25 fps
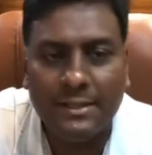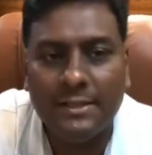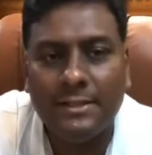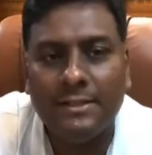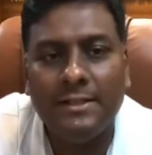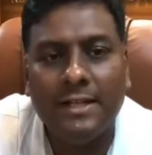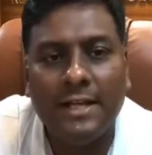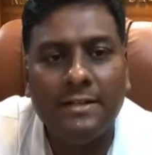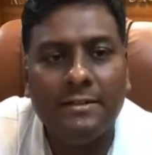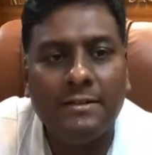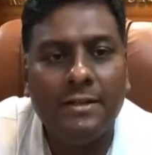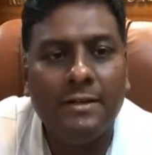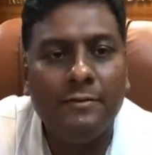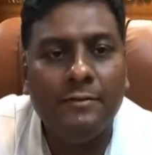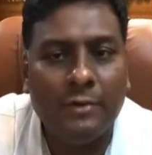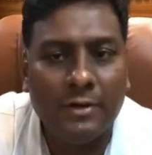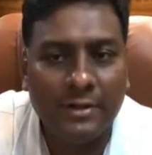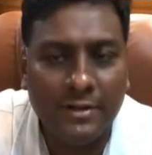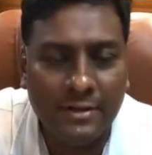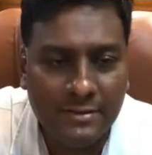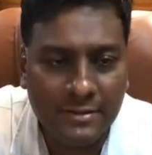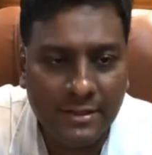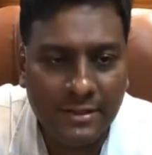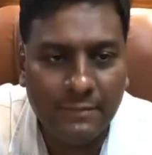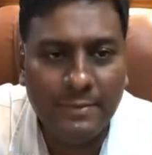
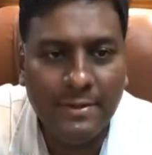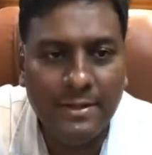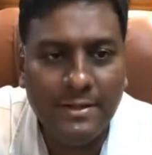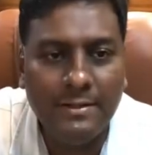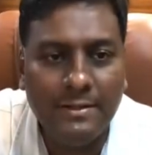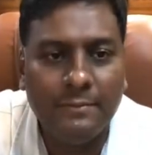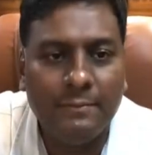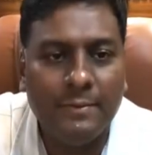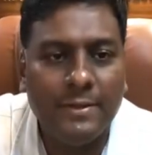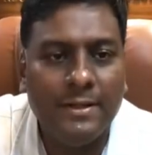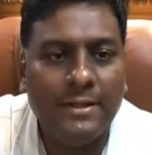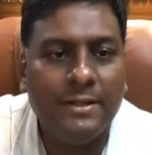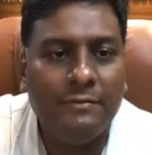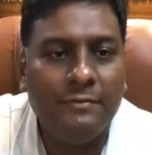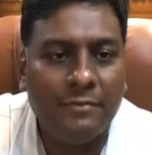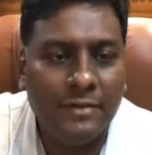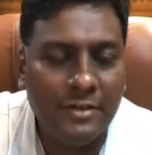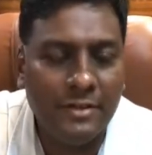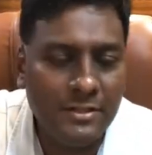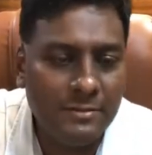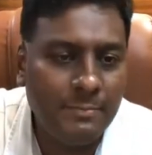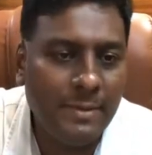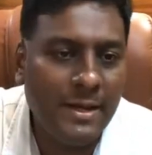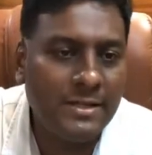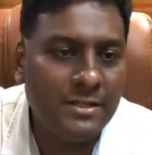1947, when the
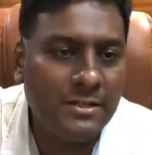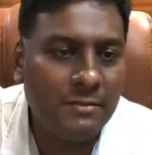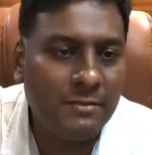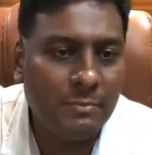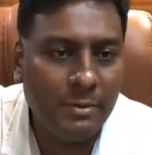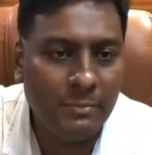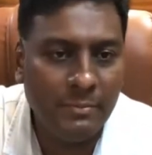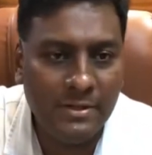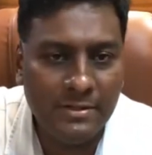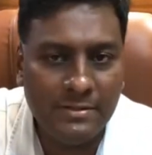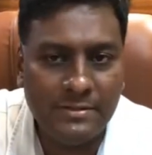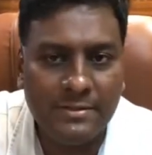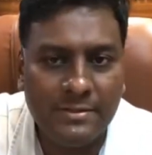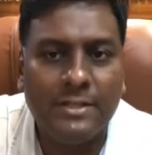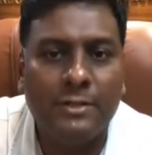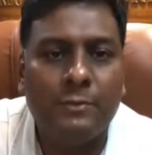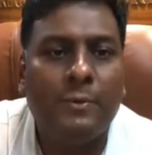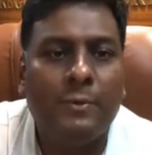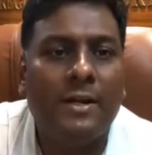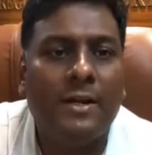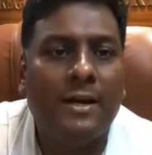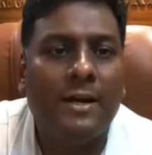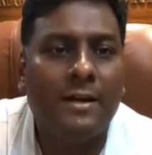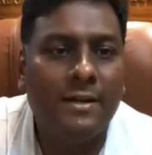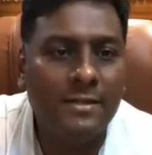first batch of probationers
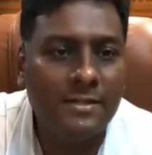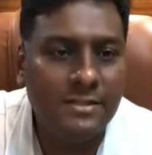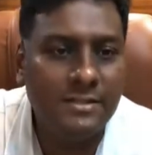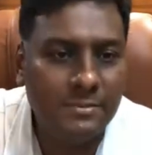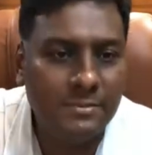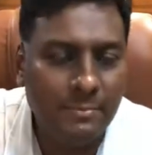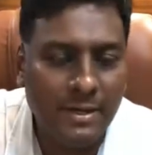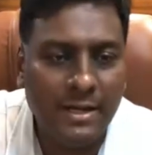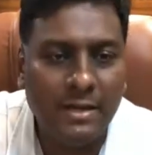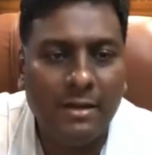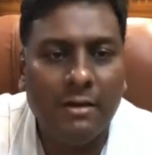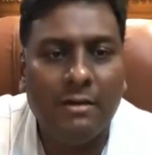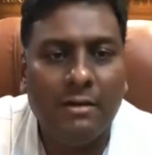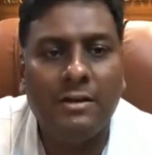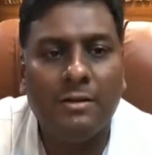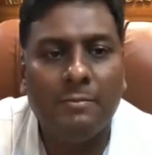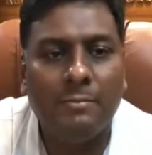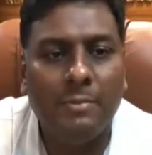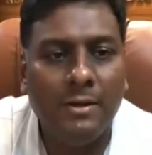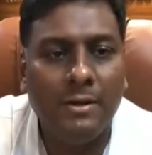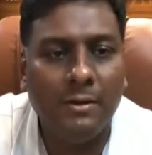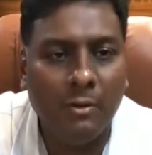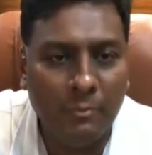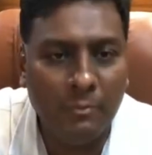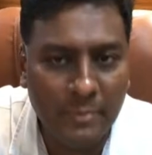were addressed by
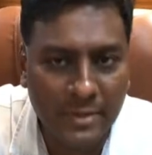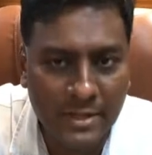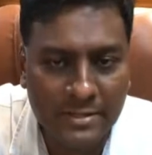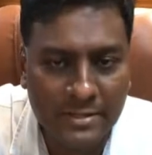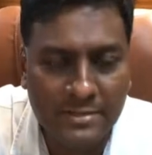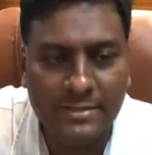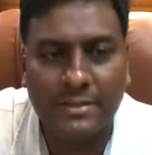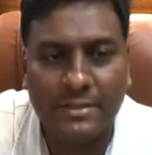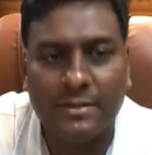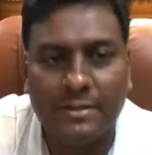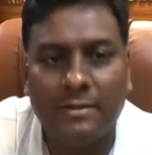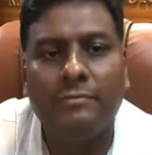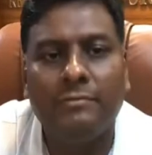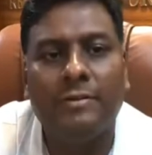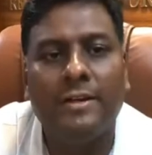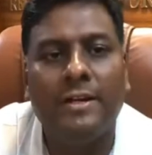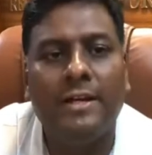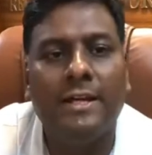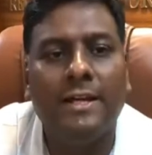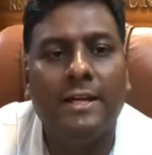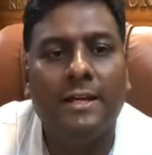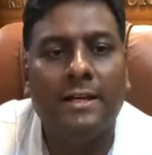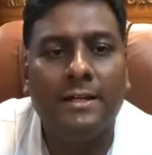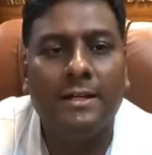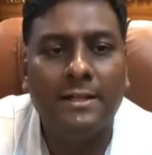Honorable Home Minister of
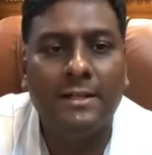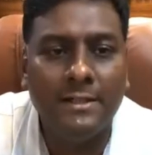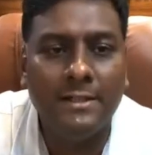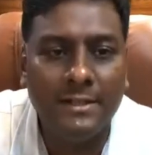India,